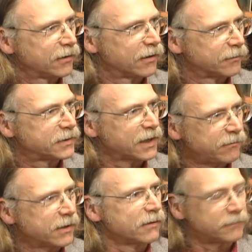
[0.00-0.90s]
Um,
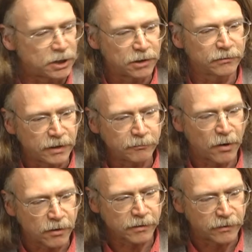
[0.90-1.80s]
same thing, shielding
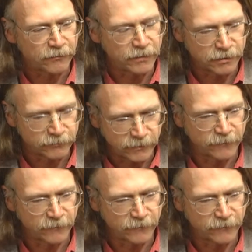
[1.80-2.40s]
part of the,